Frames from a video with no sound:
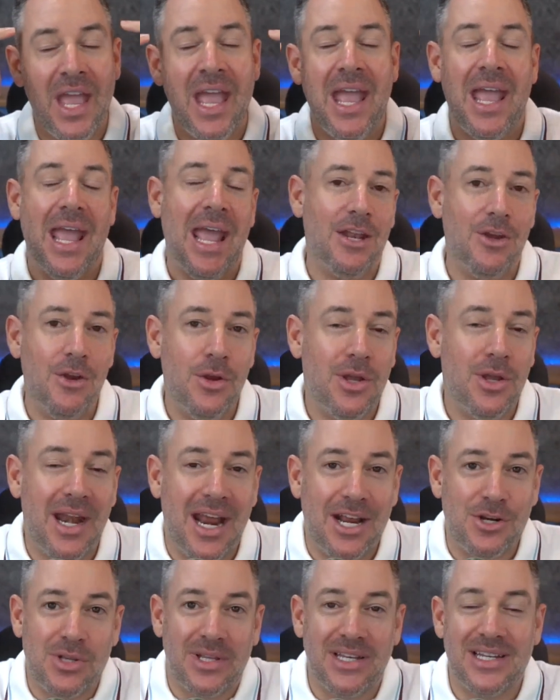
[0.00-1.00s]
And you can
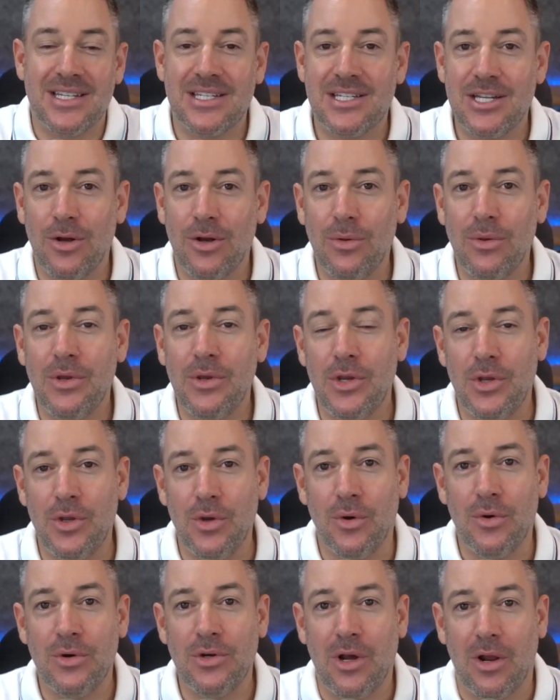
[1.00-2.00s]
actually sell
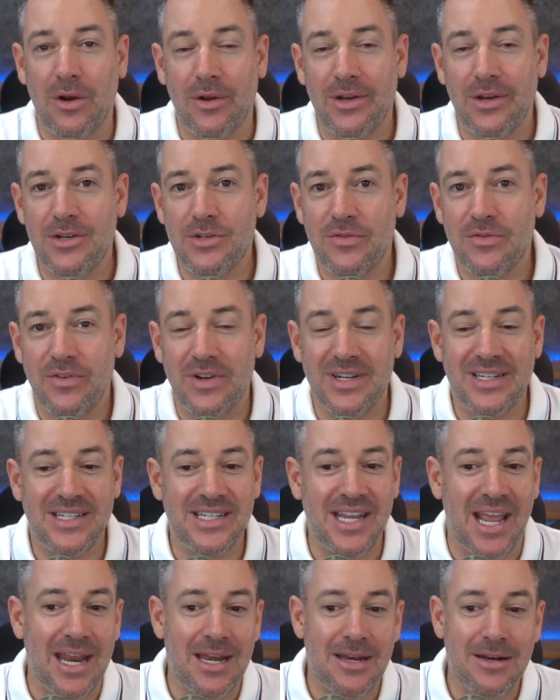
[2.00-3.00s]
your knowledge for
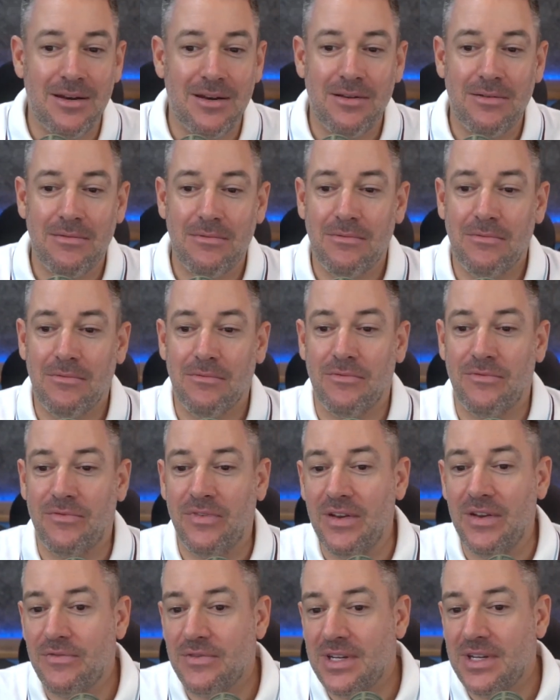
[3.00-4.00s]
ten,
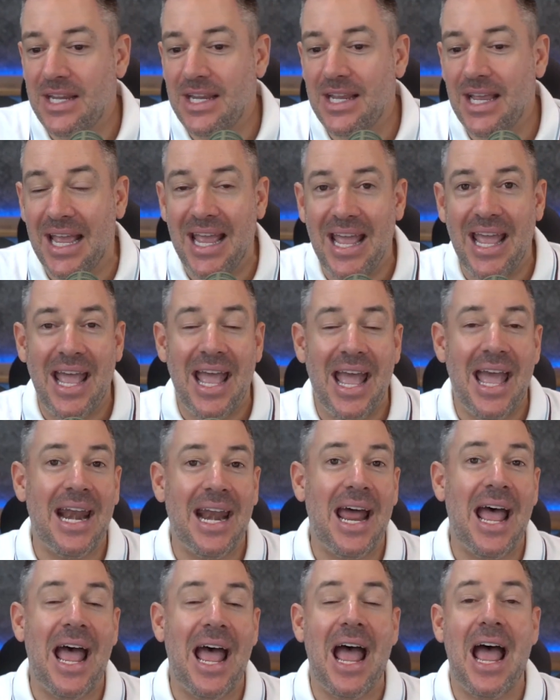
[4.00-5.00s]
fifty, and
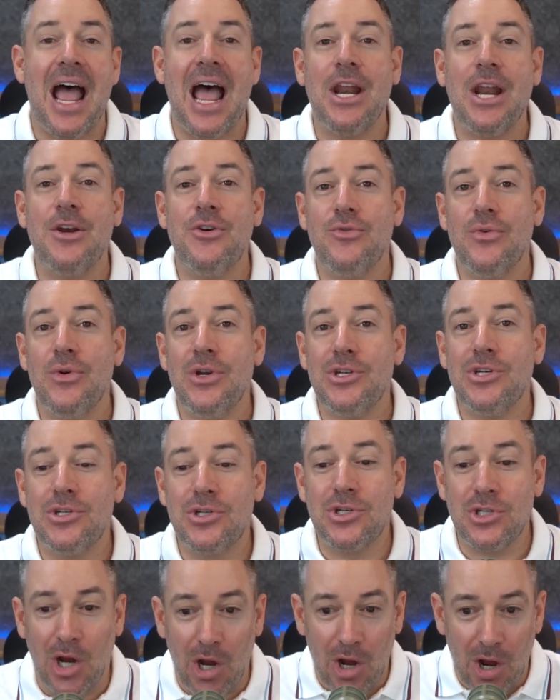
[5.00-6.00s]
a hundred
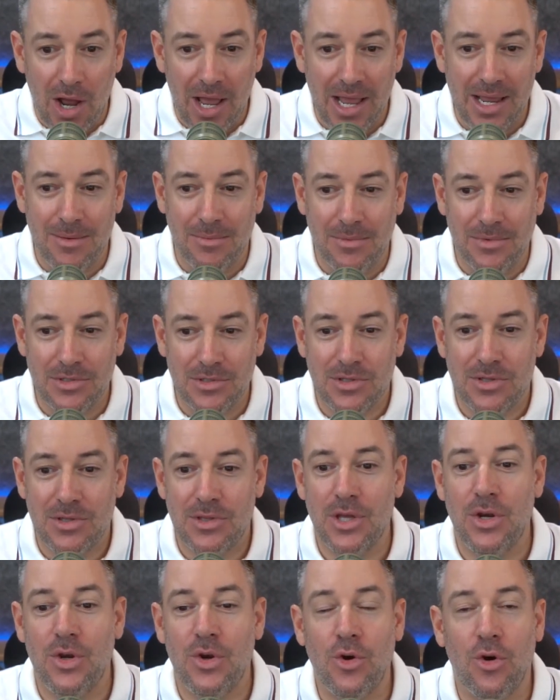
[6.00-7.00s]
times
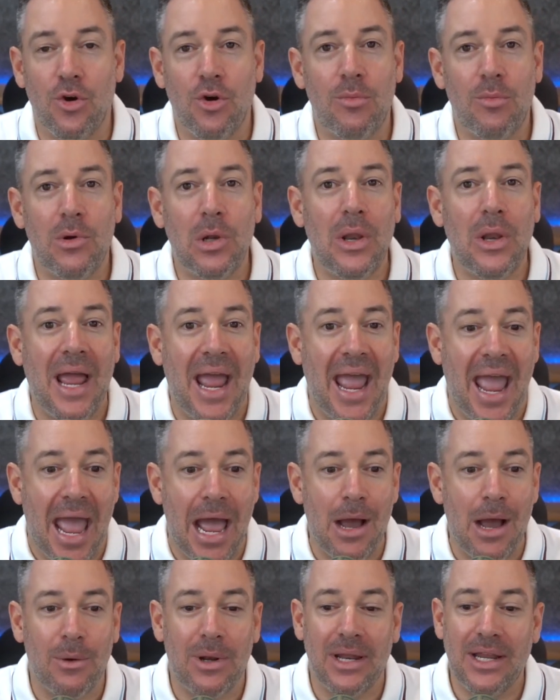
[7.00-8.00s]
the normal
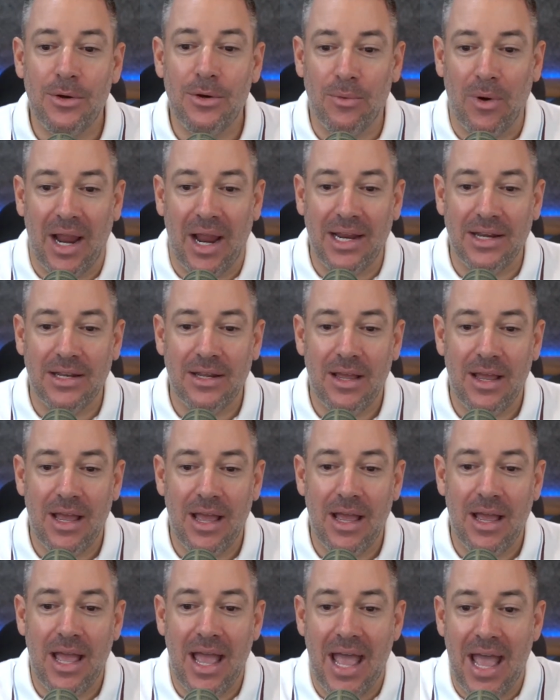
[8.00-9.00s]
hourly rate
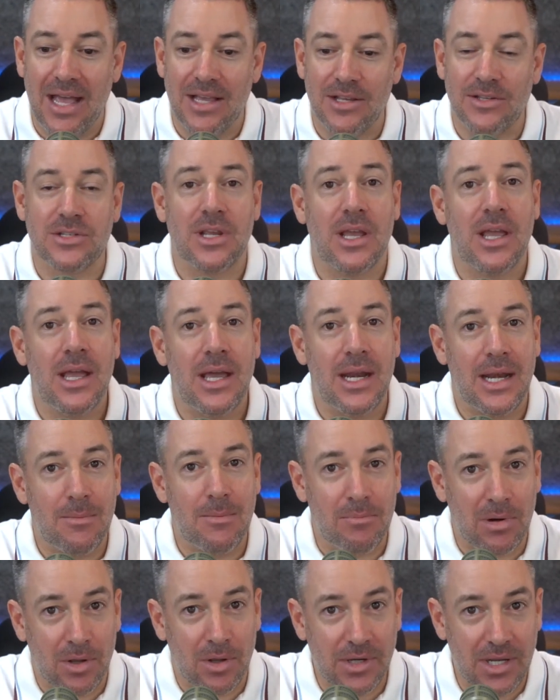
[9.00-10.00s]
as an
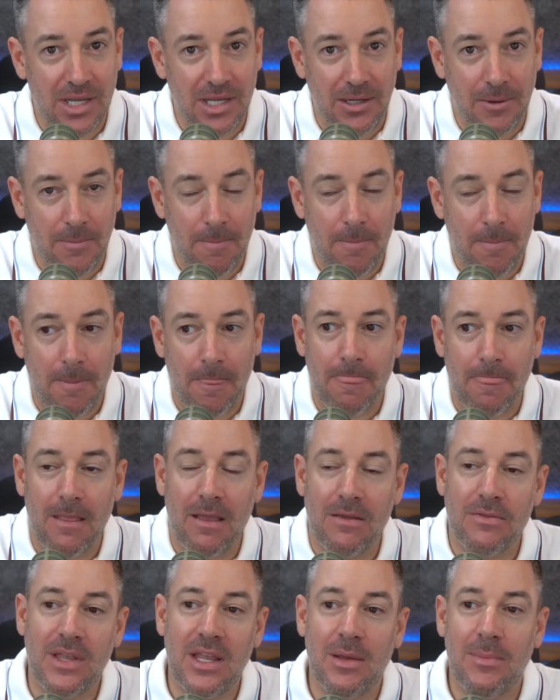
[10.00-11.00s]
employee.
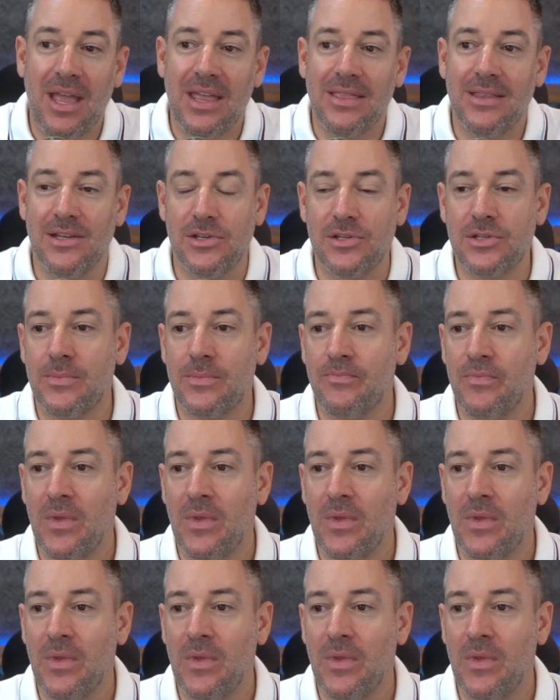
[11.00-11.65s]
Think about this.